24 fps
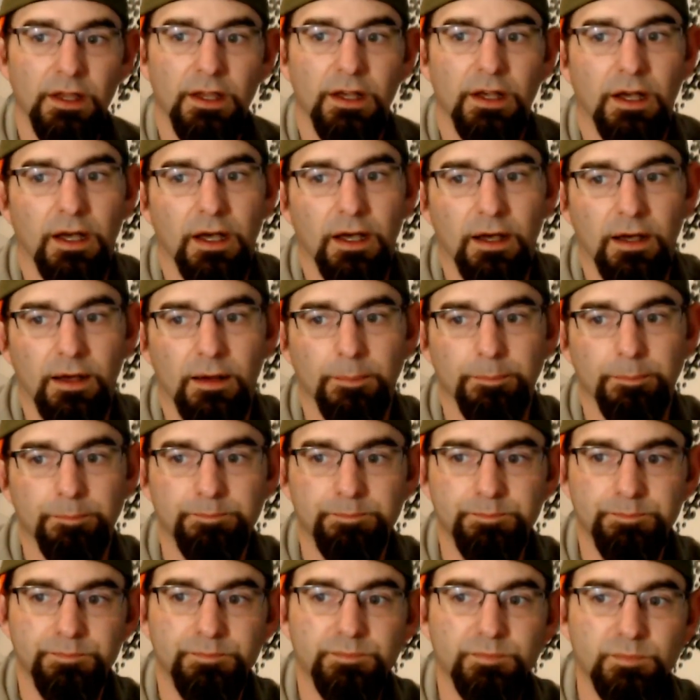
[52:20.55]

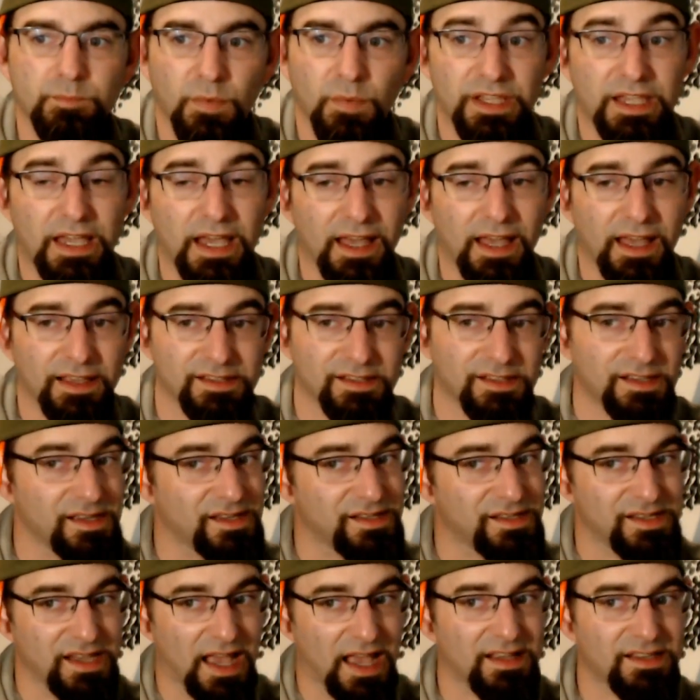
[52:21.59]
But yeah, it has the
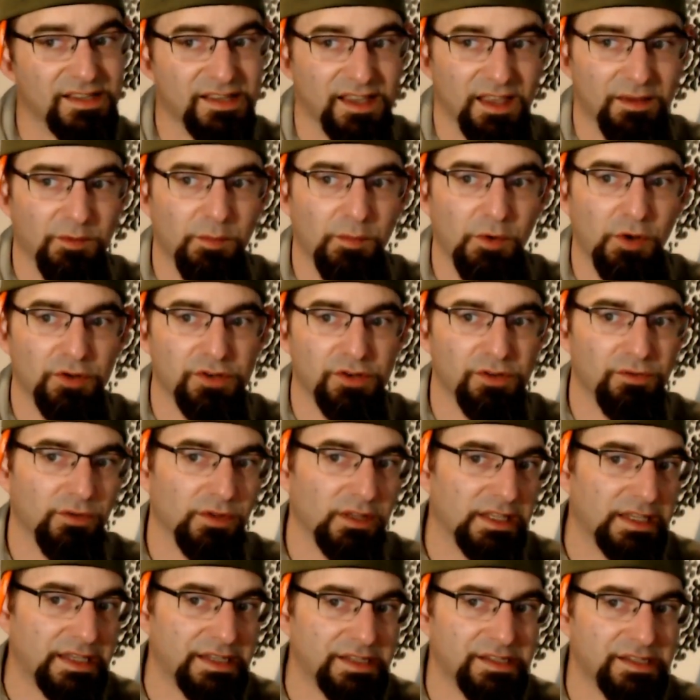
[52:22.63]
exact same ammonia
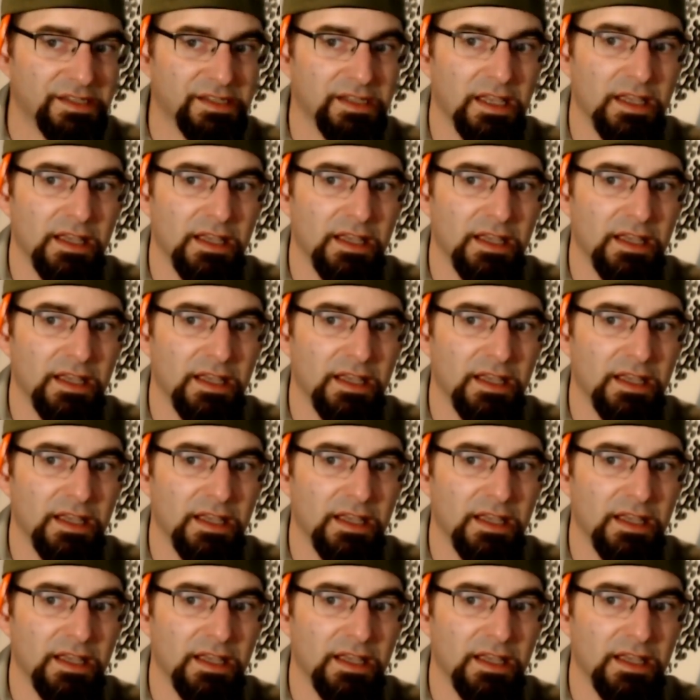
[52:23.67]
release,